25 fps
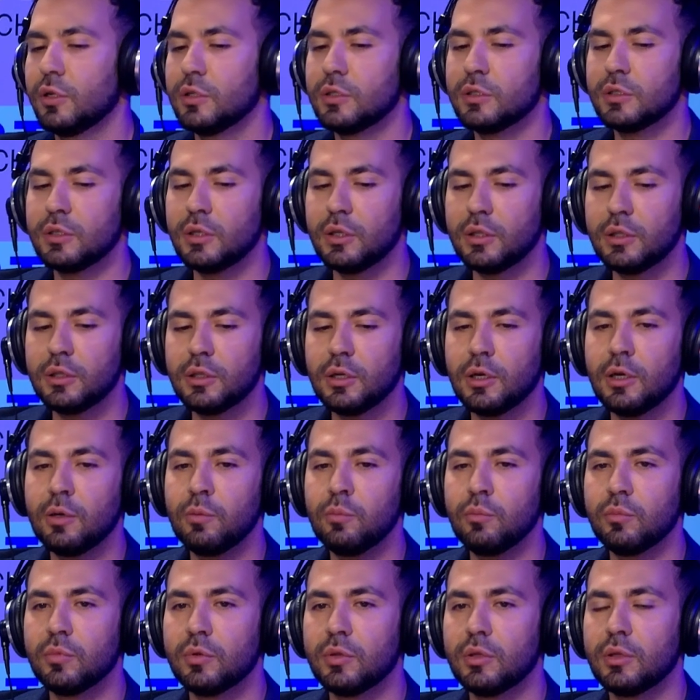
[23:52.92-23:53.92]
let's say,
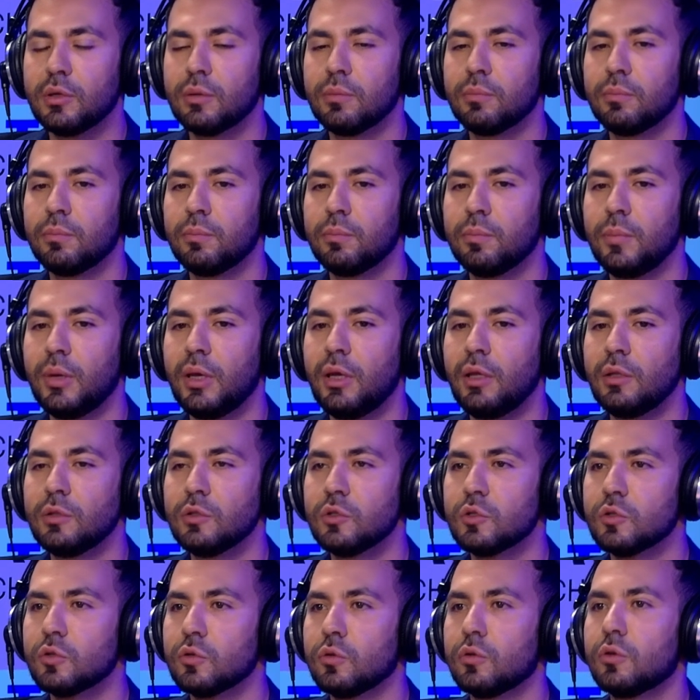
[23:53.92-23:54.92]
time, the main
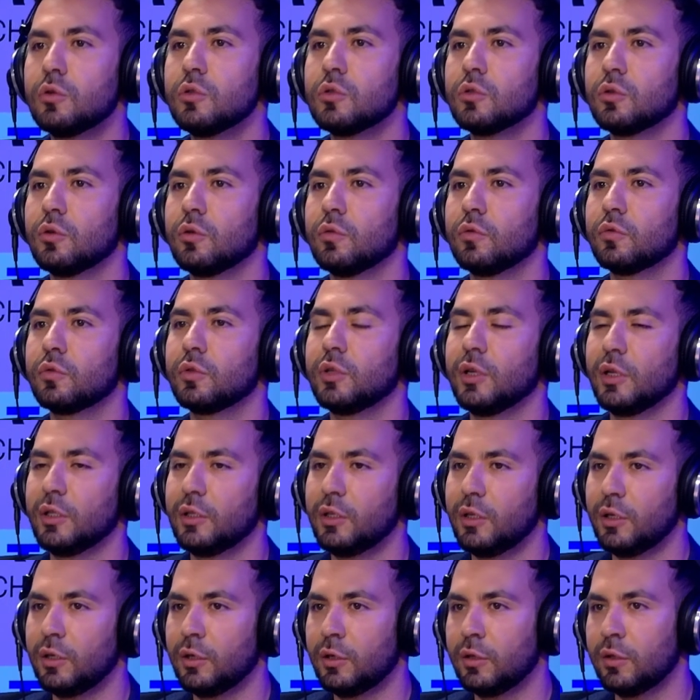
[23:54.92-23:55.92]
source of
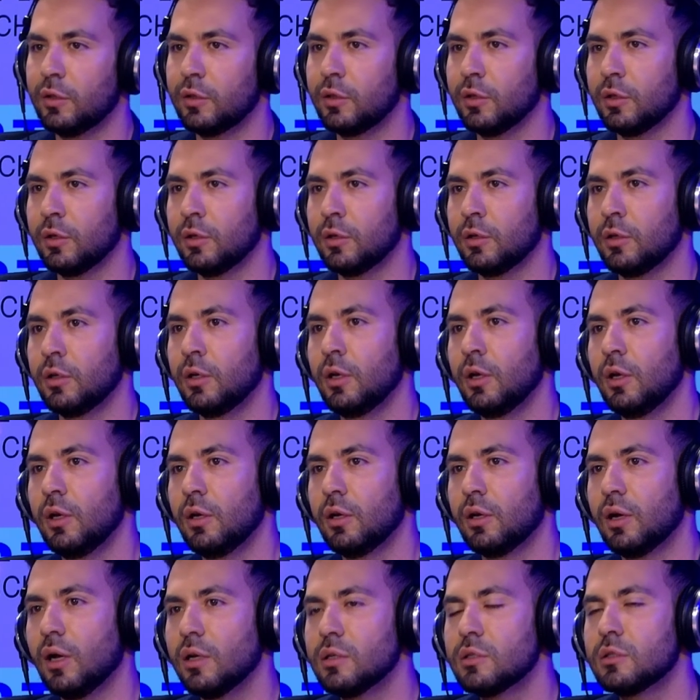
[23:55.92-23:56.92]
getting the
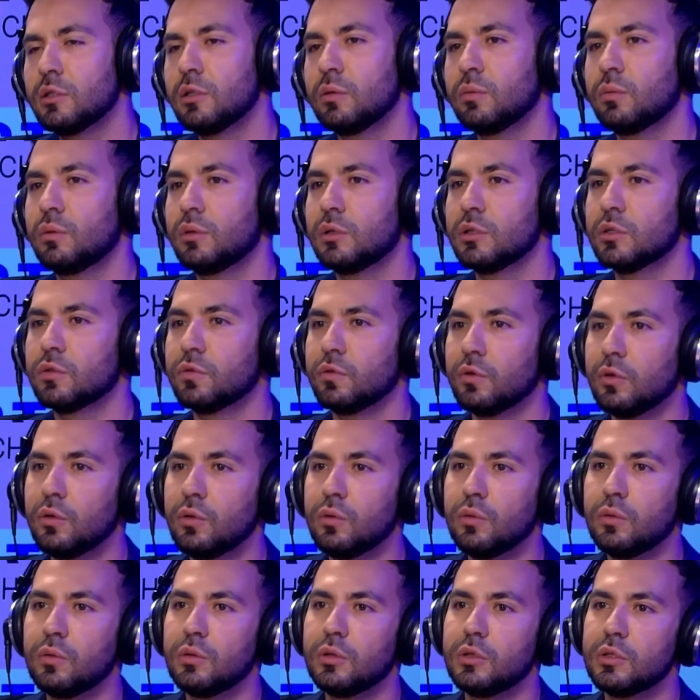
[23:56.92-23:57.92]
customers,
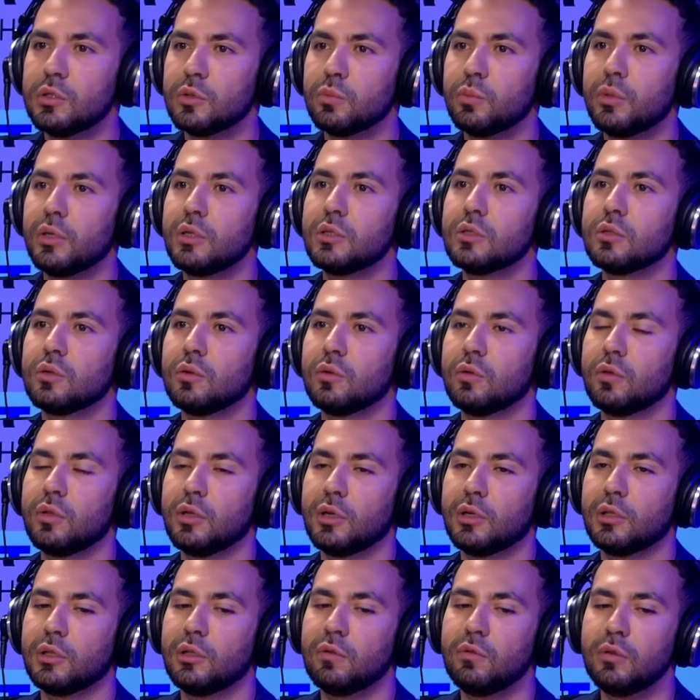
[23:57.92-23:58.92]
followers, based on the
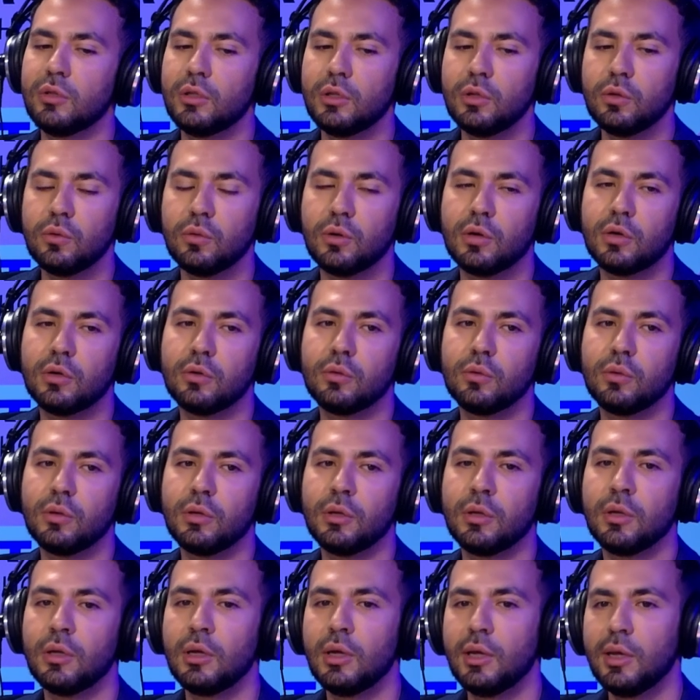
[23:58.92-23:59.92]
activity you are
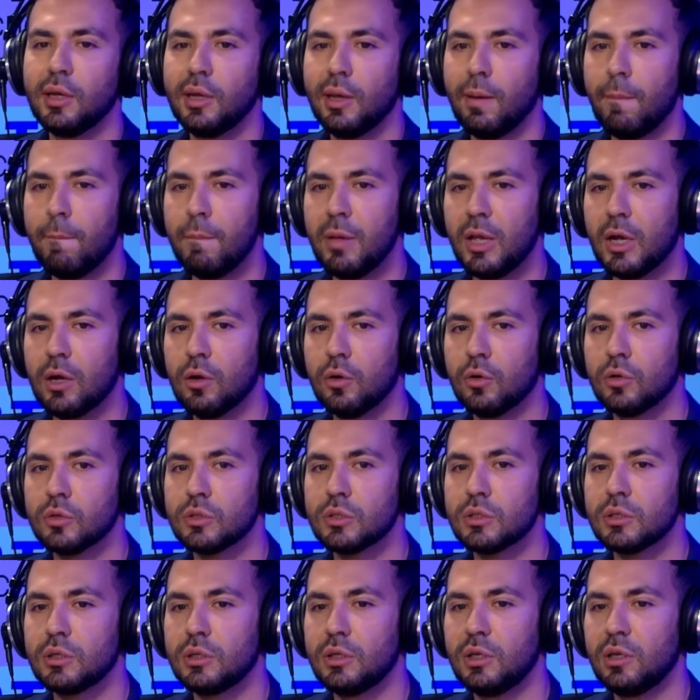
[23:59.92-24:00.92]
doing.
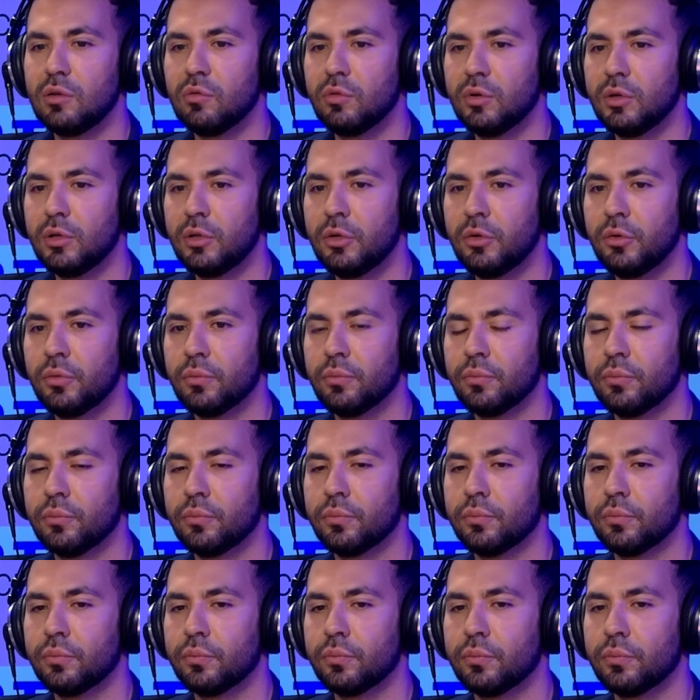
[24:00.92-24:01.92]
Because
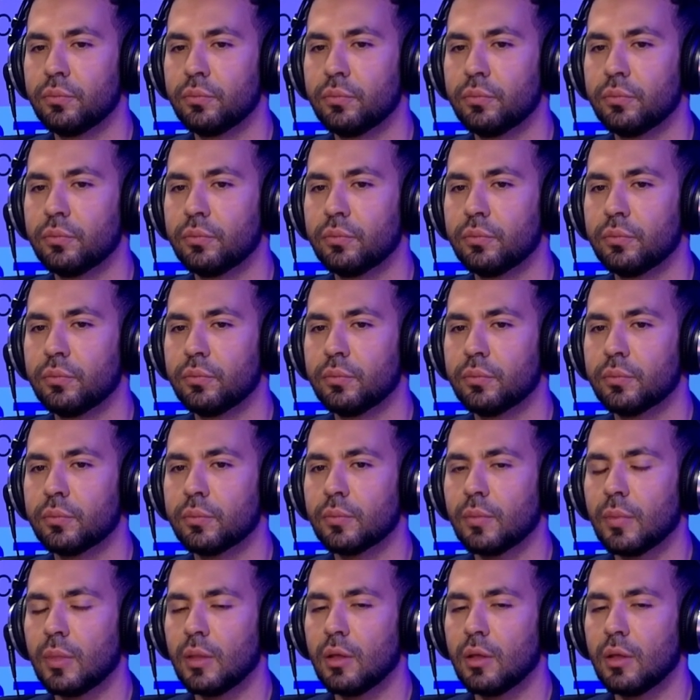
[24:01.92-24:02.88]
even